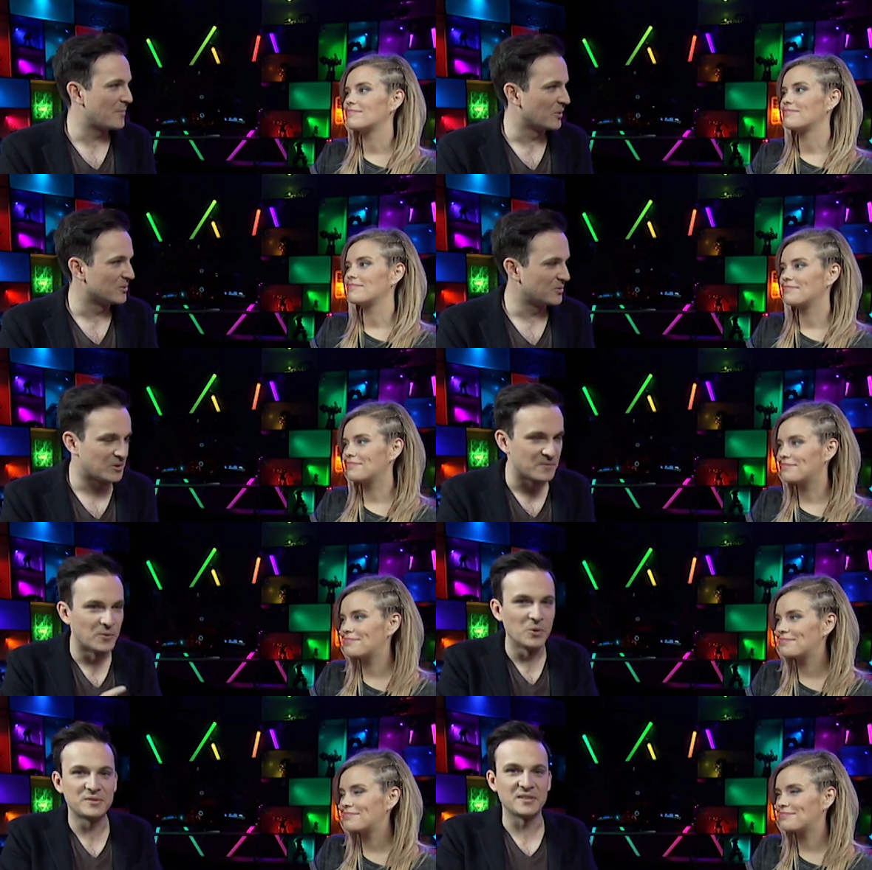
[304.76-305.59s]
Speaker 1: ammo, so you're
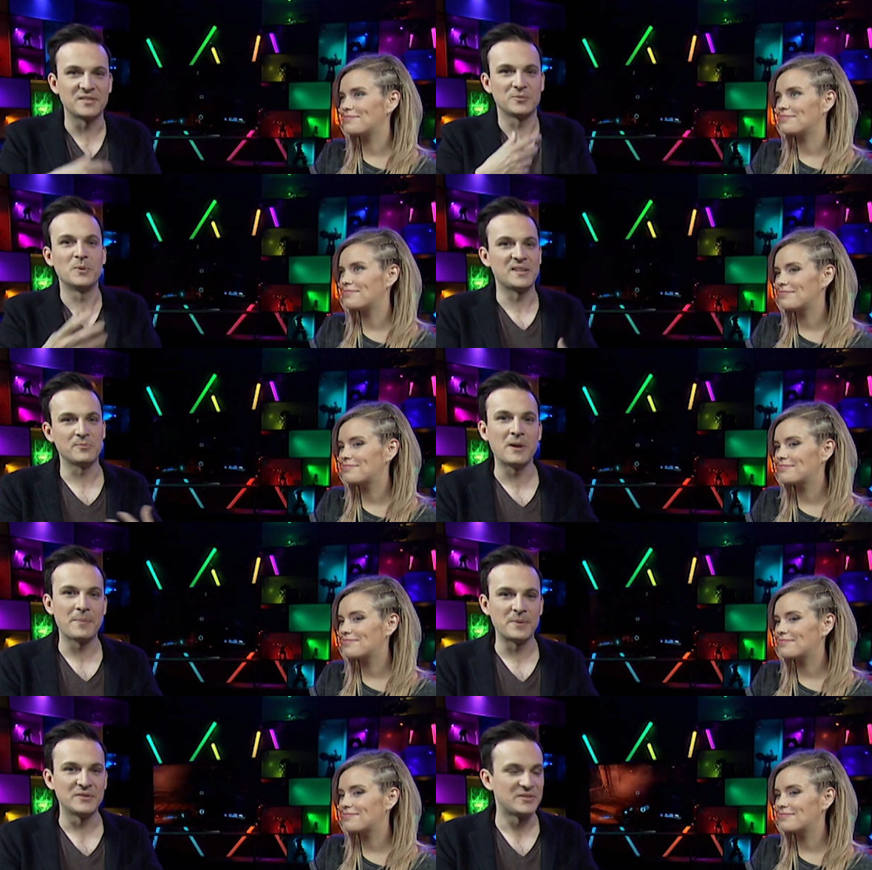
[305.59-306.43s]
forced to switch
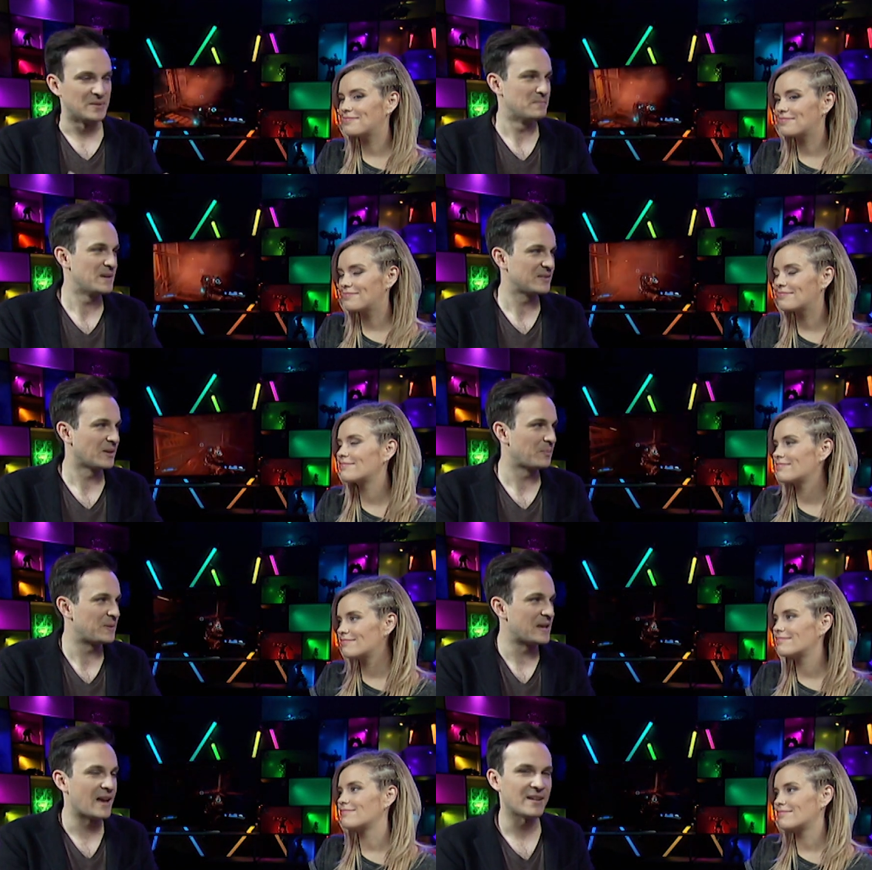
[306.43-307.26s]
weapons to mix up
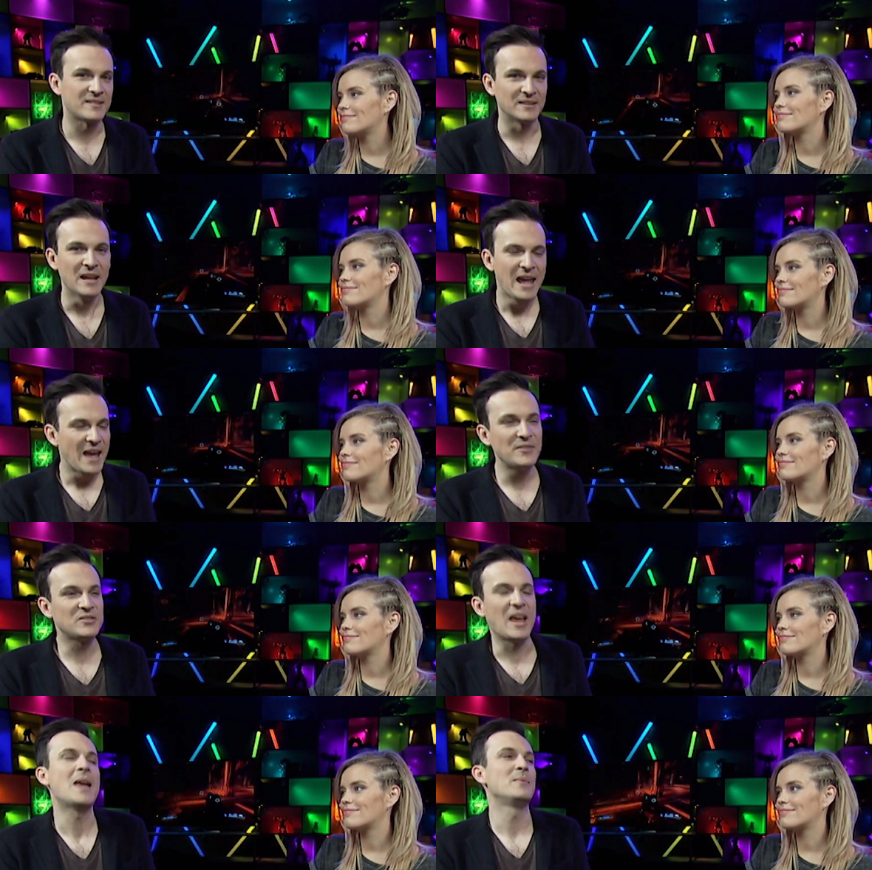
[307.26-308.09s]
the action. And this
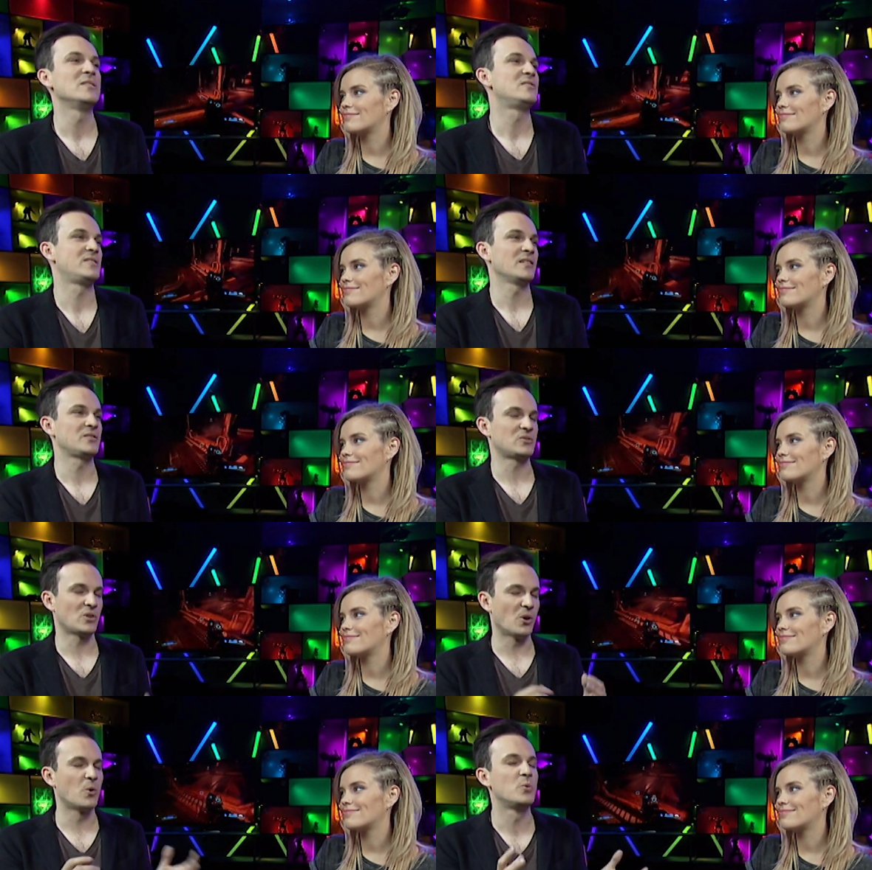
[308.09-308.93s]
game is just
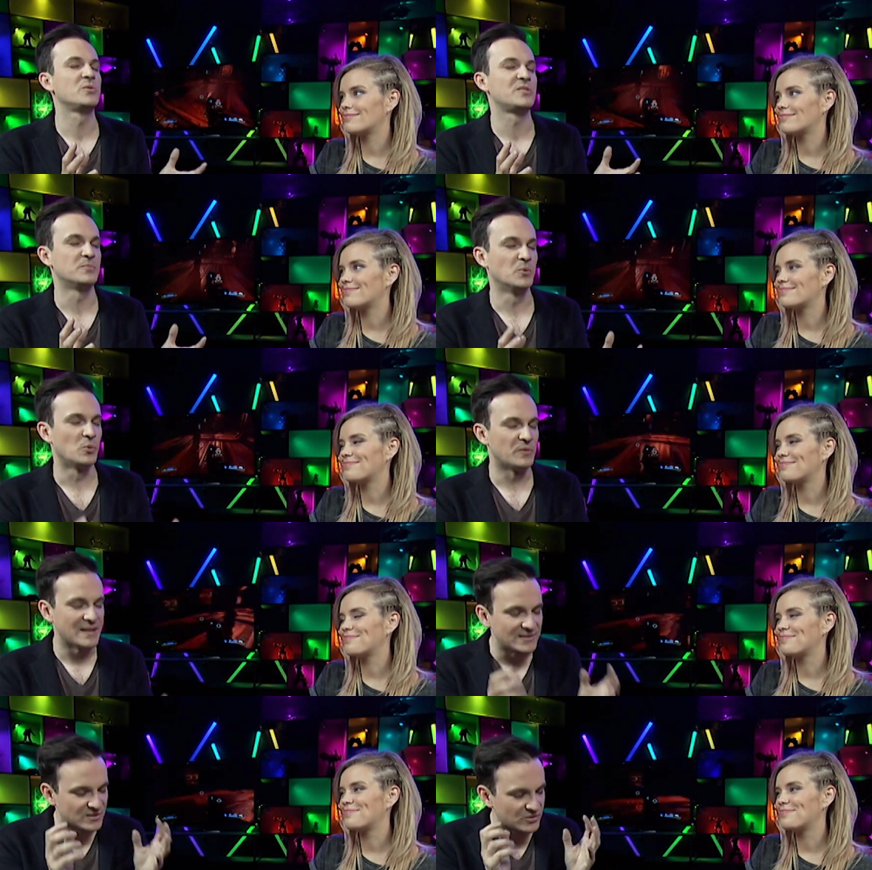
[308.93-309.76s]
so smooth,
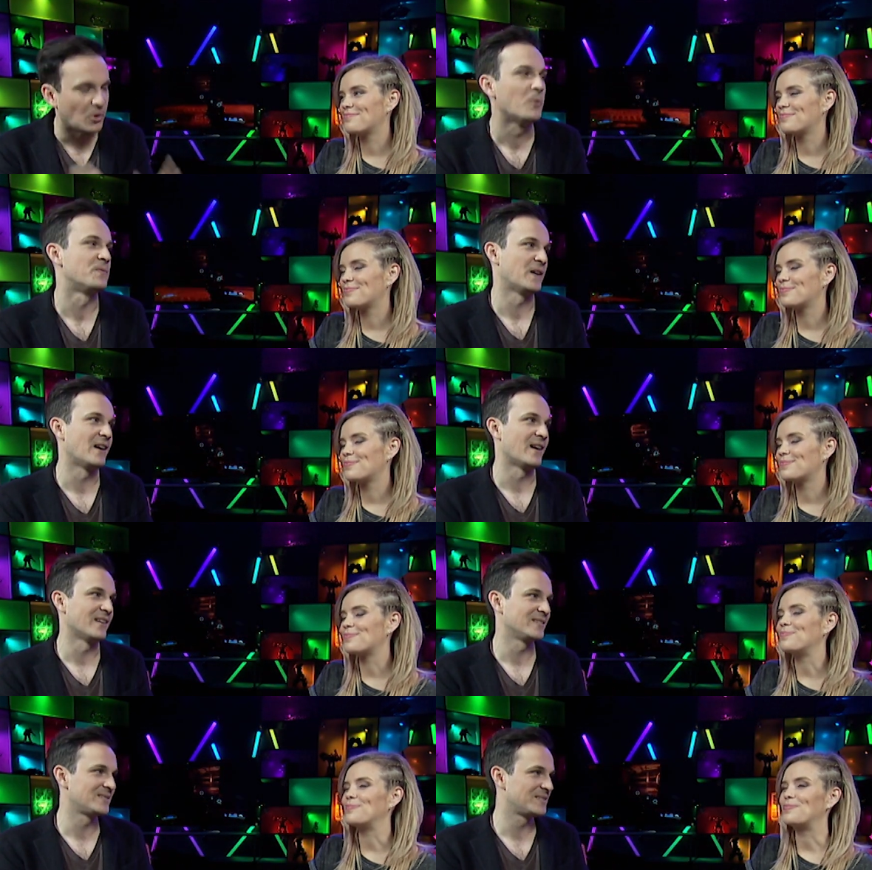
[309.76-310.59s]
it's so
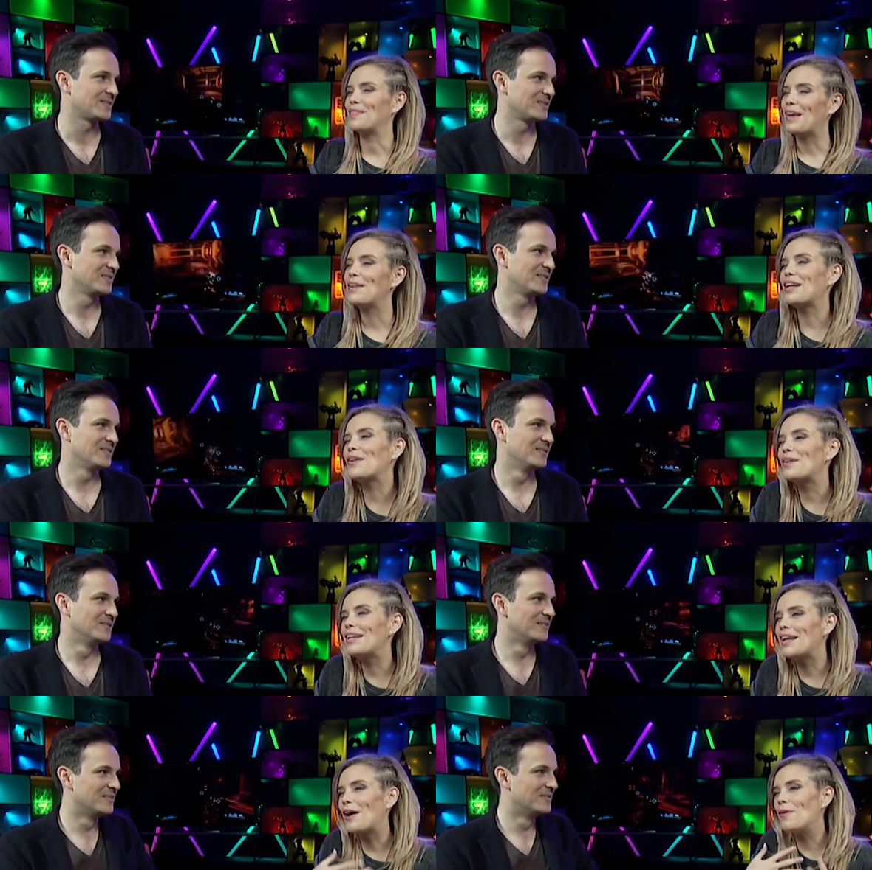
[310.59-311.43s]
fast.
Speaker 2: Mm, I mean, it
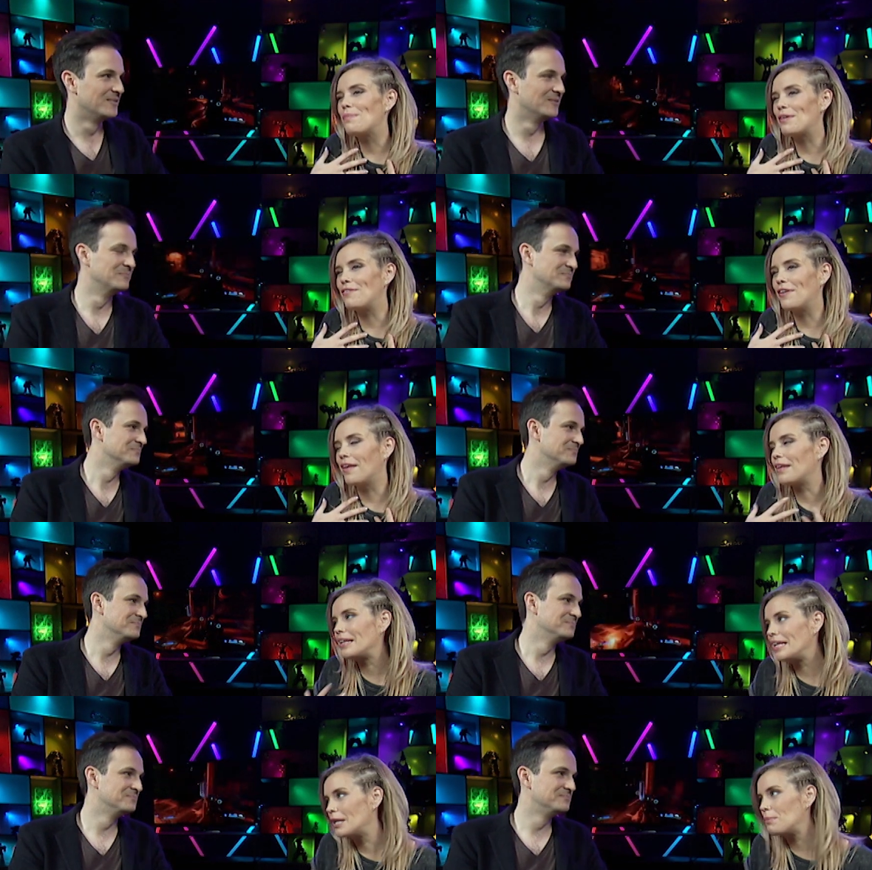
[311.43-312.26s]
couldn't help but feel a
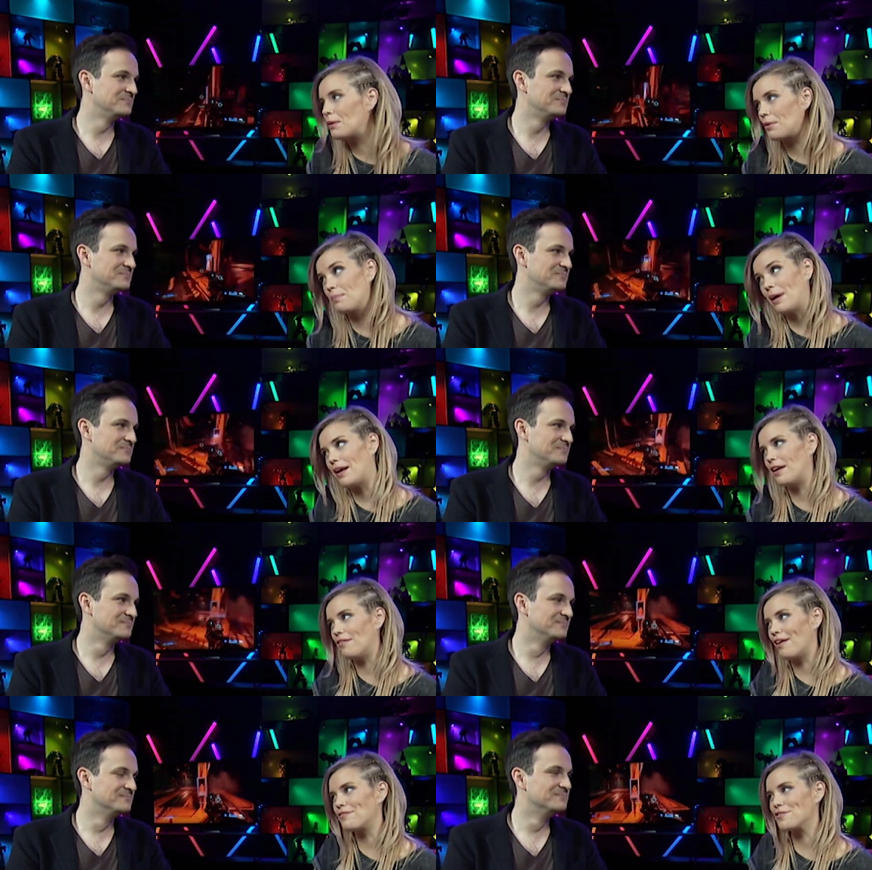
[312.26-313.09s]
little bit repetitive
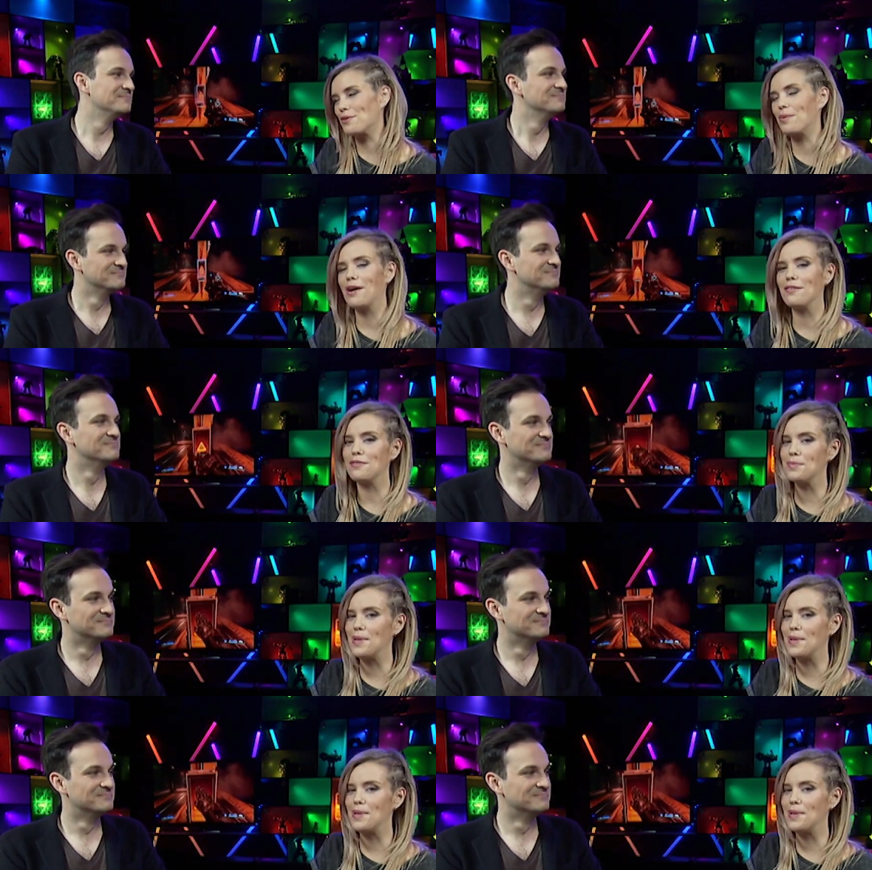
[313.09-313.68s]
after a while for